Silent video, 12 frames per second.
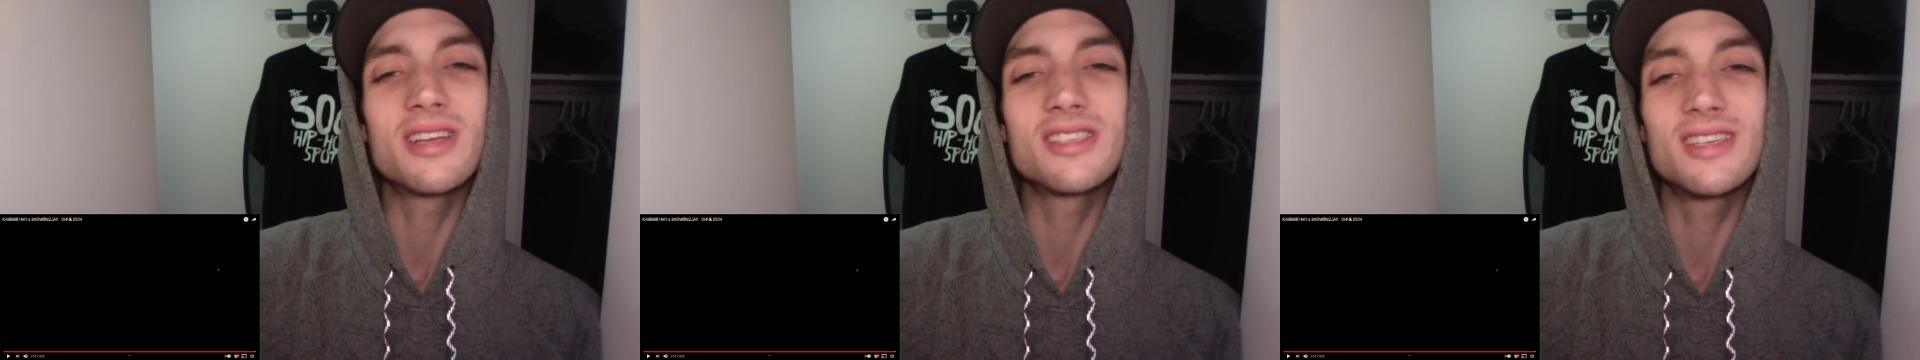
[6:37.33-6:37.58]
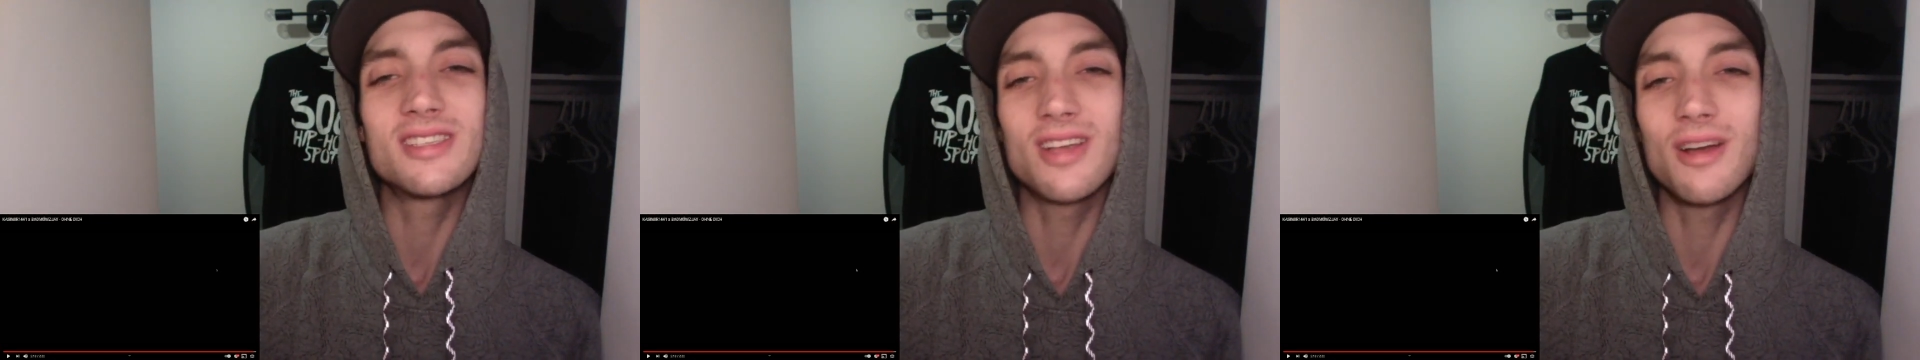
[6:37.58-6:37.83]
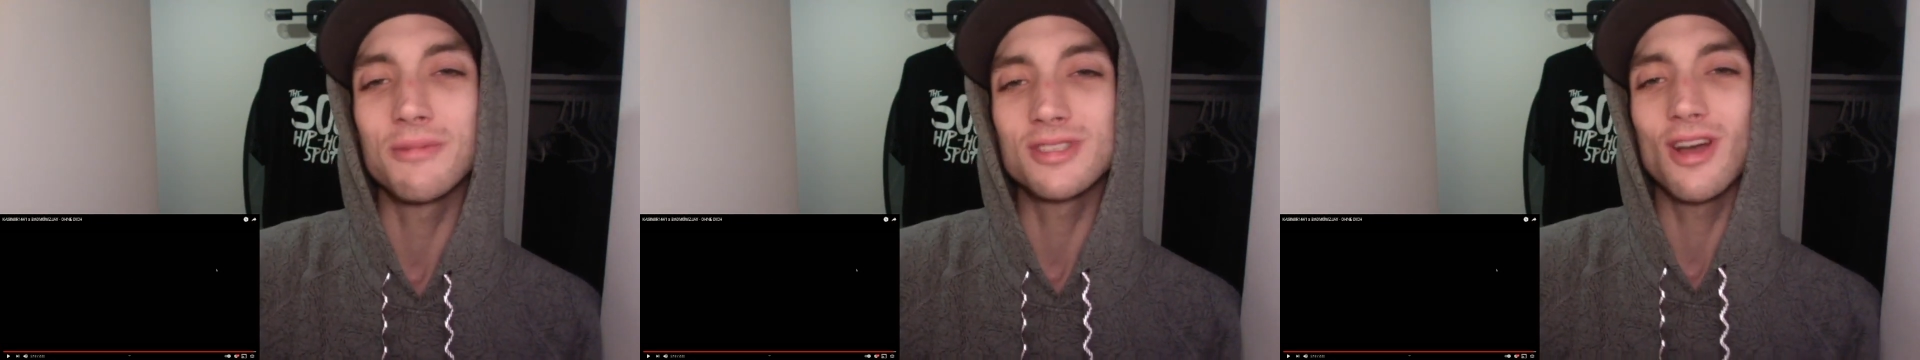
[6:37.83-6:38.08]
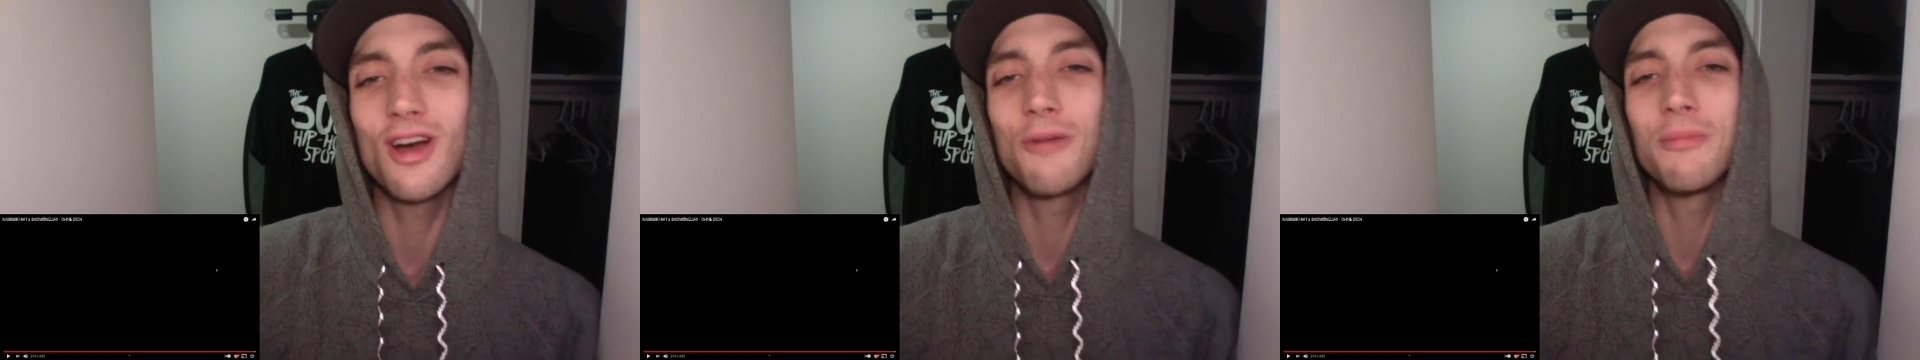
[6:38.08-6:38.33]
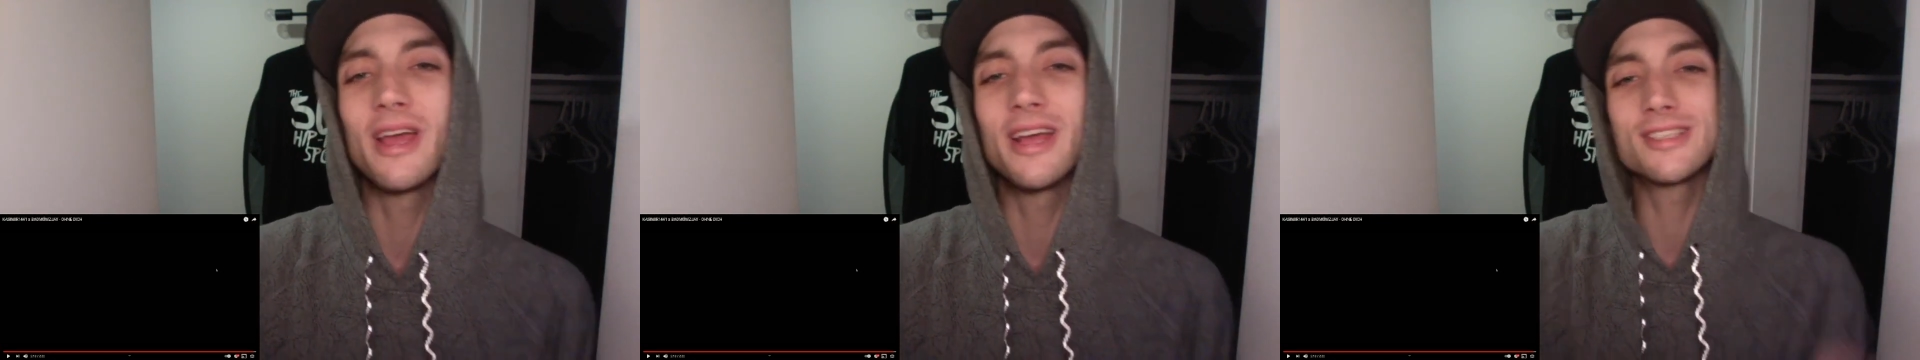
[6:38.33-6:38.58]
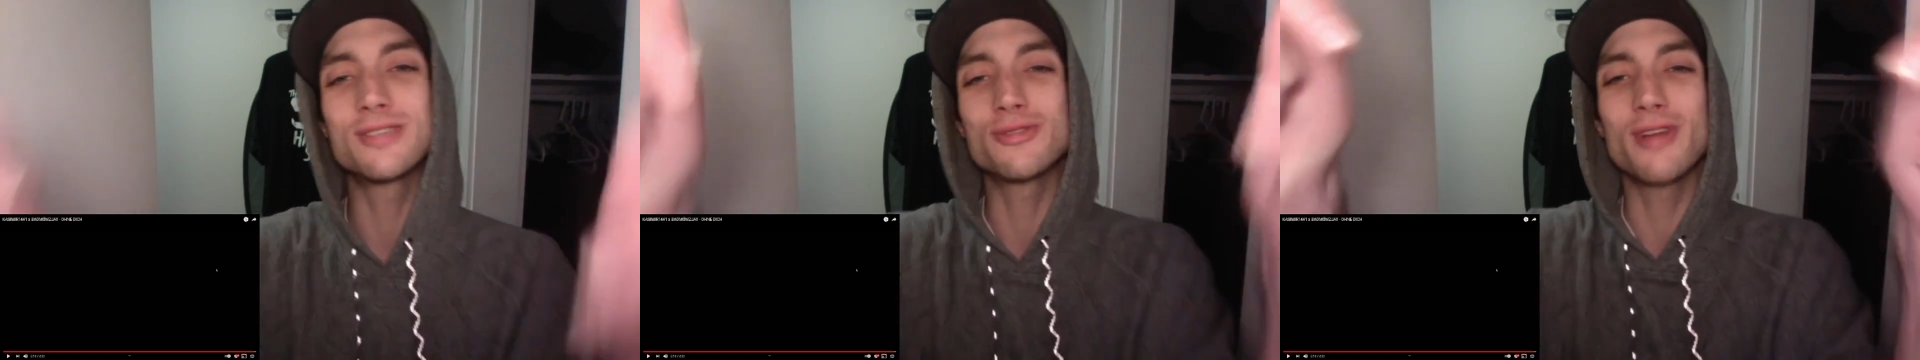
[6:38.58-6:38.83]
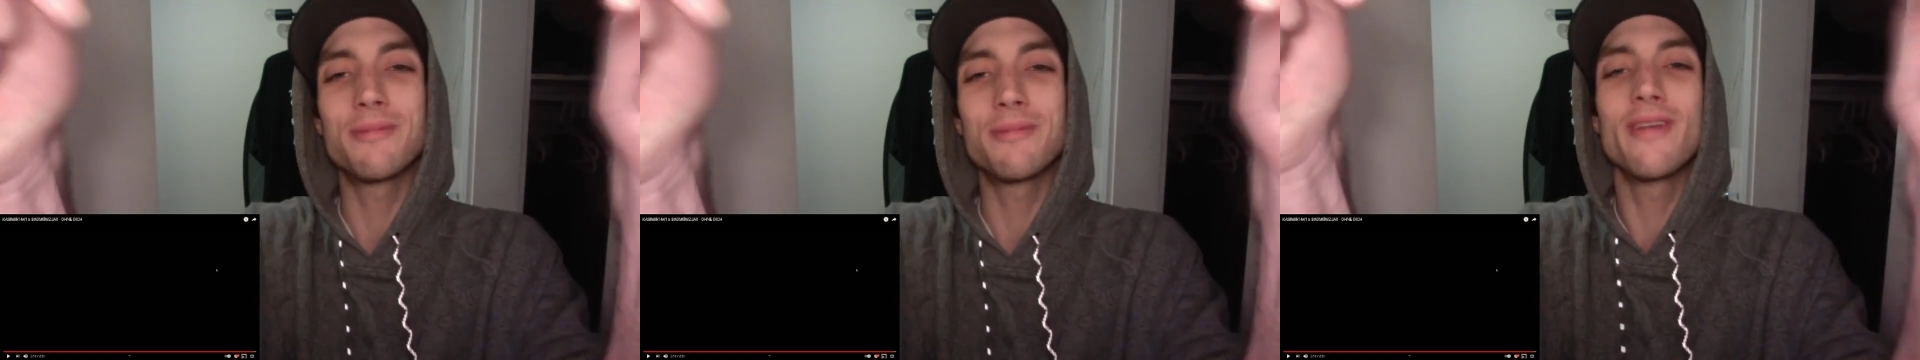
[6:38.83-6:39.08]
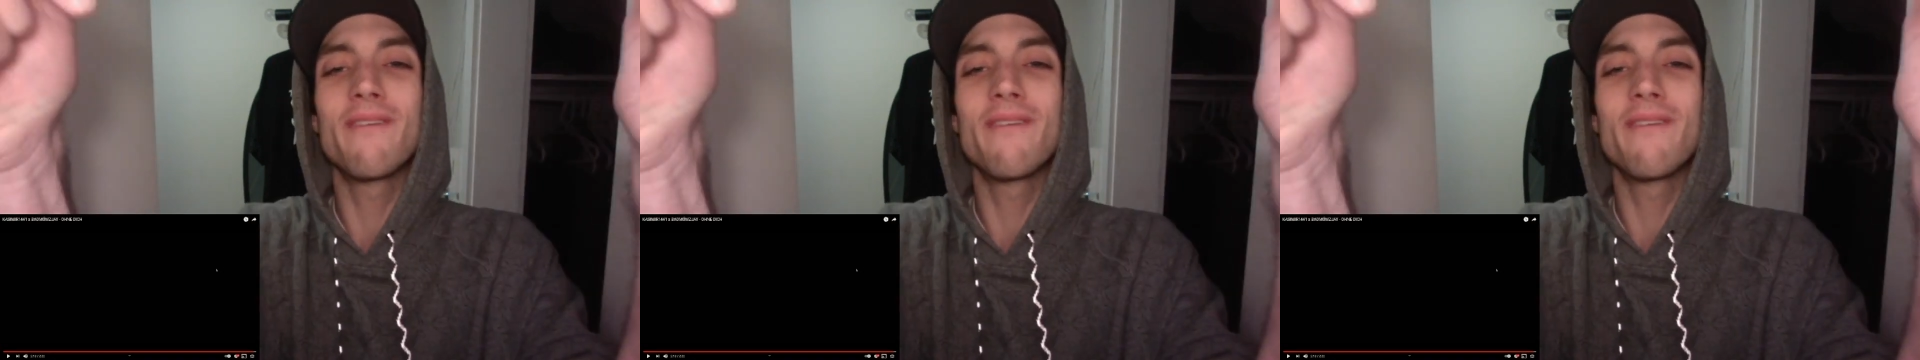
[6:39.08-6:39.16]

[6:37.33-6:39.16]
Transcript: Shady Scott McDonald, man. Subscribe to the